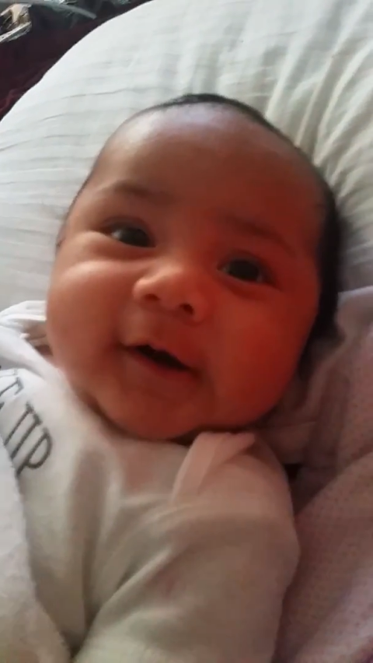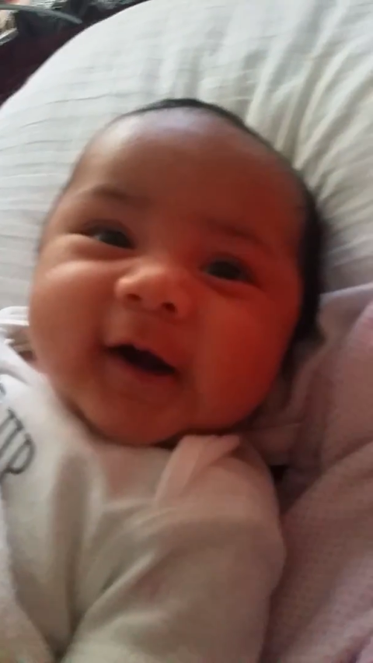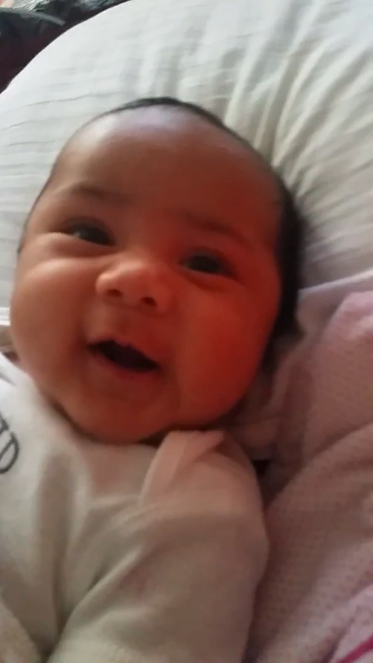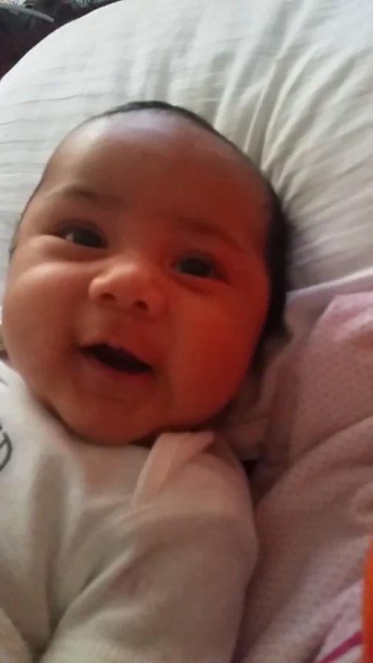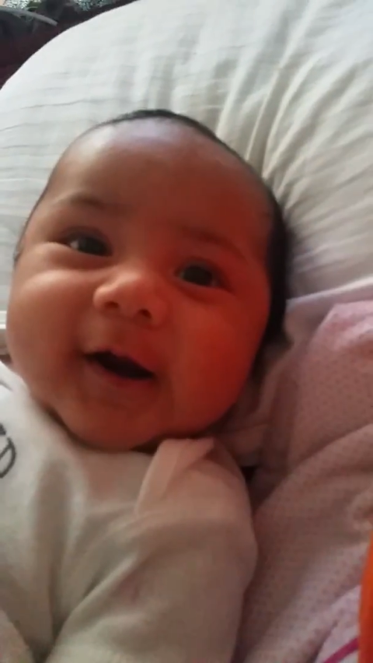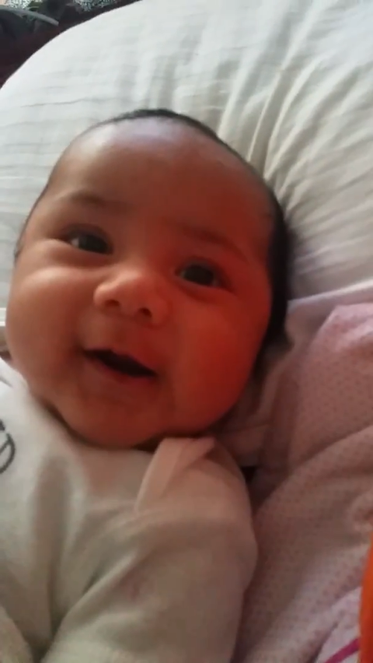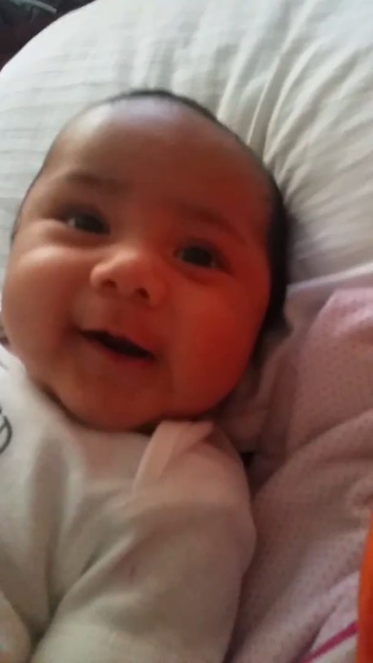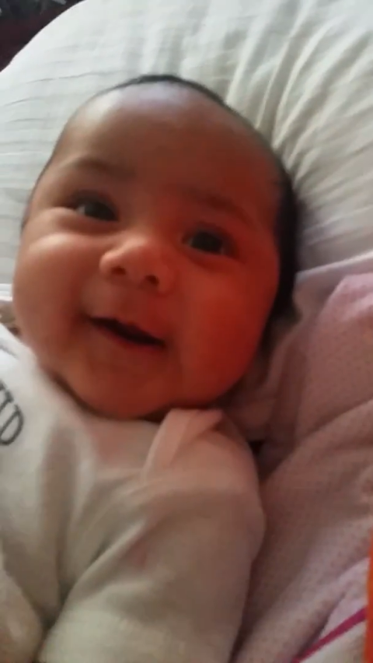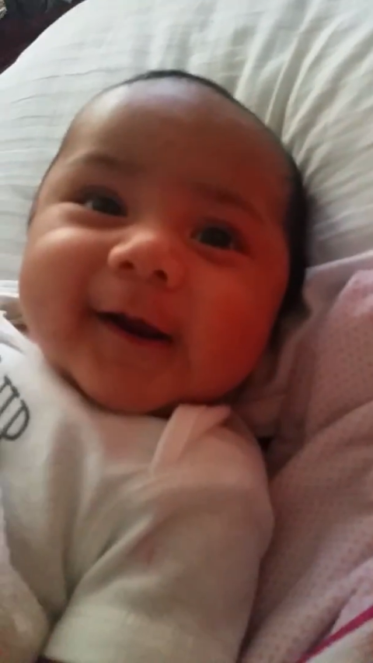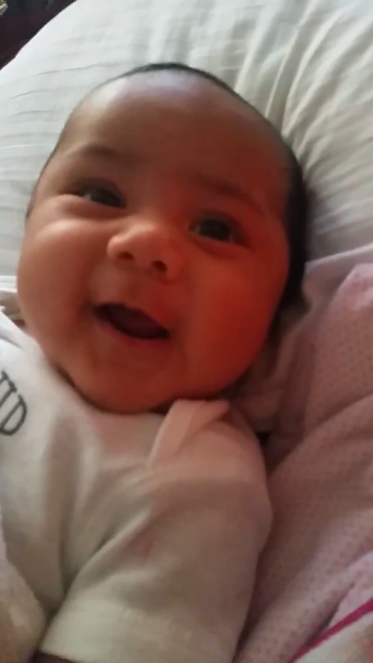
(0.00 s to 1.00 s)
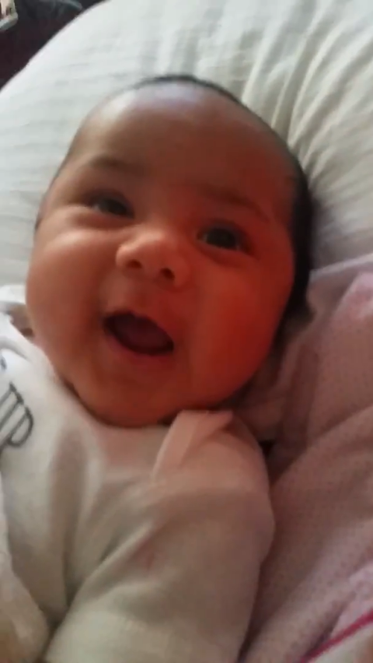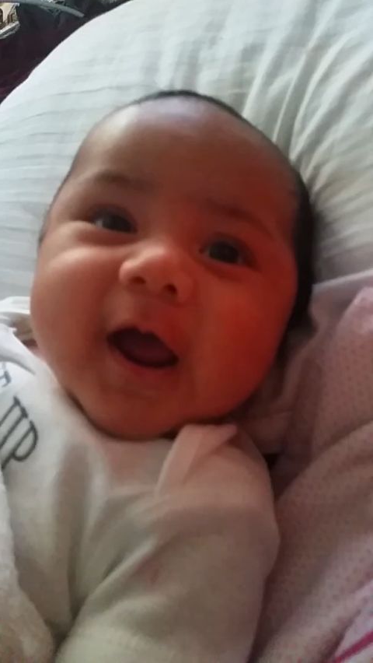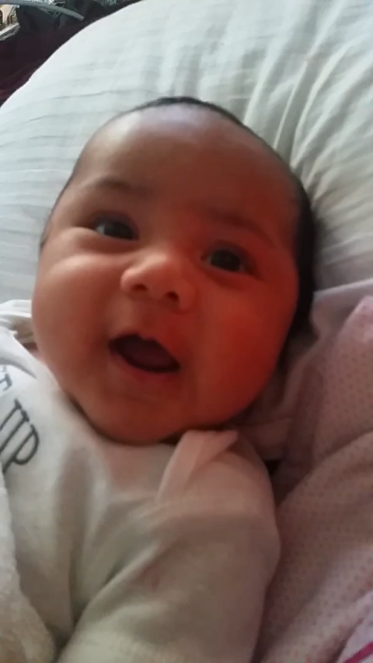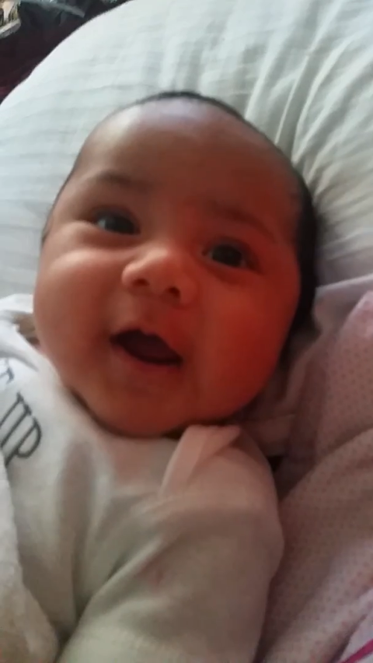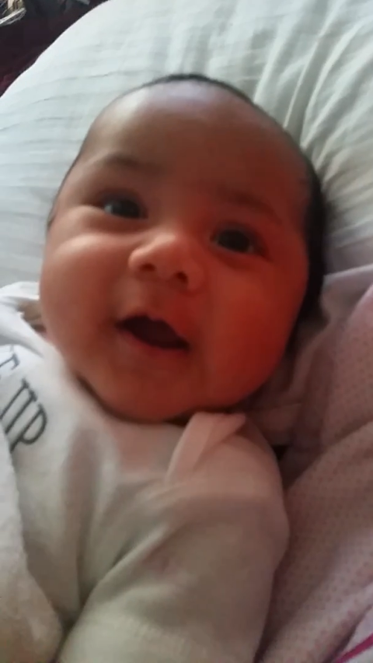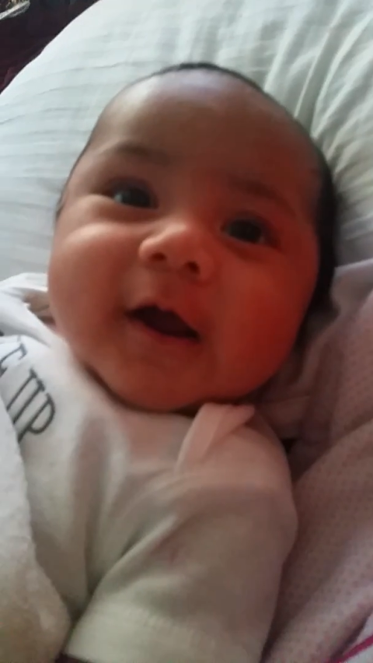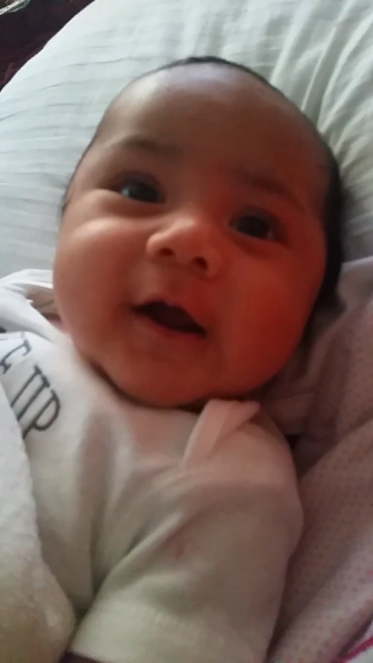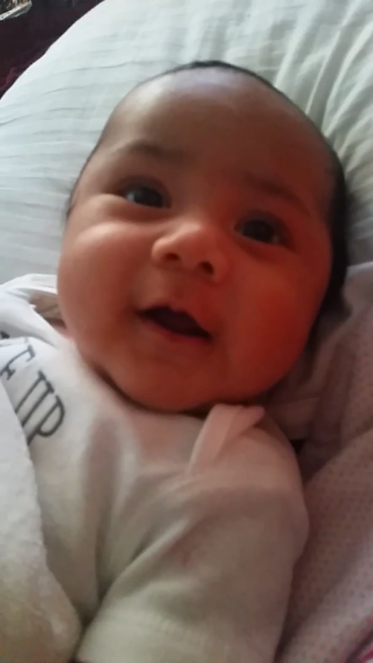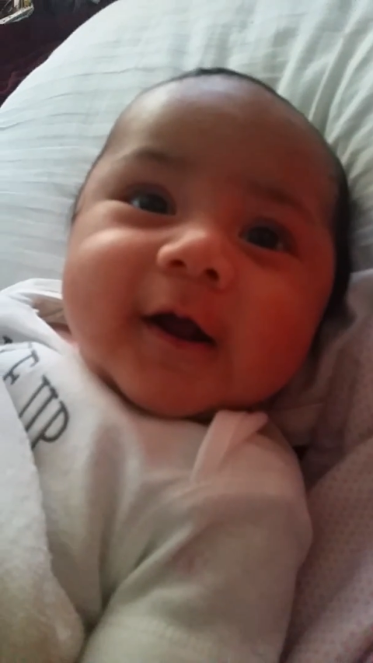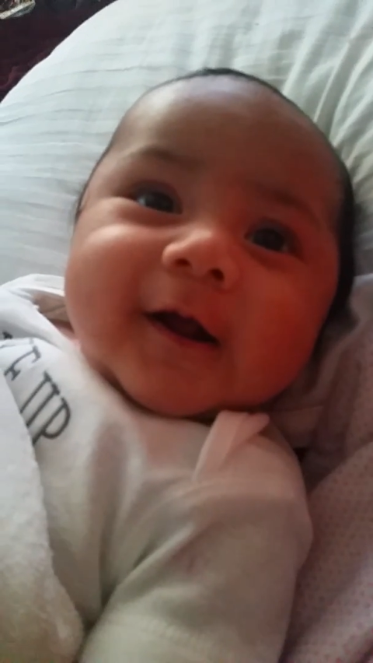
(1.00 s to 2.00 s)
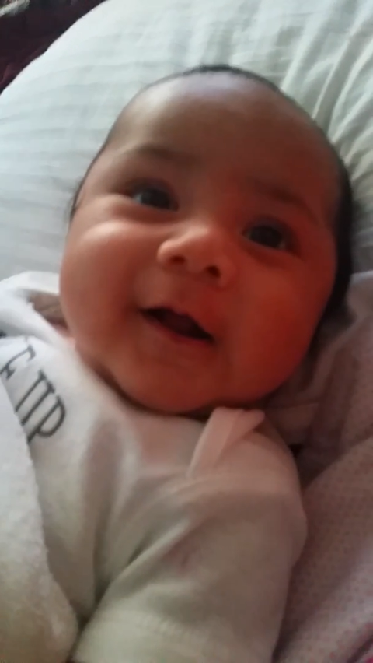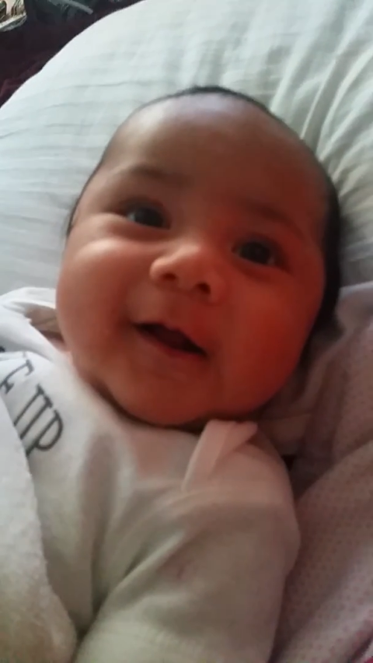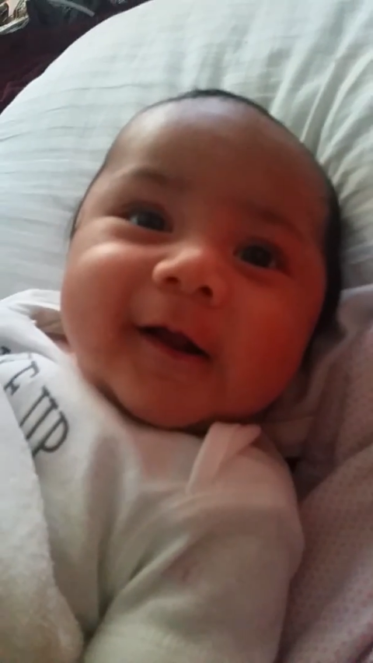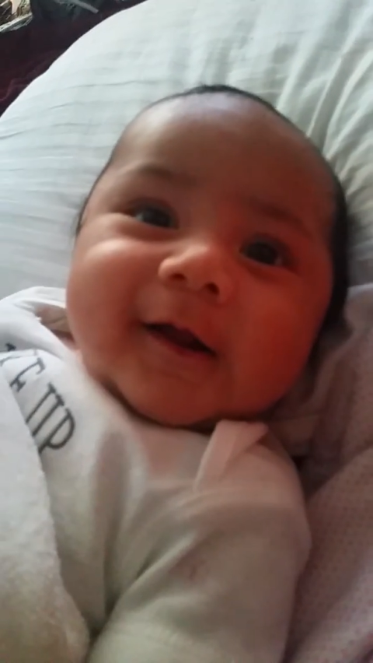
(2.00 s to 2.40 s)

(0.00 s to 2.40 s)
You're going to be seven weeks this week, huh?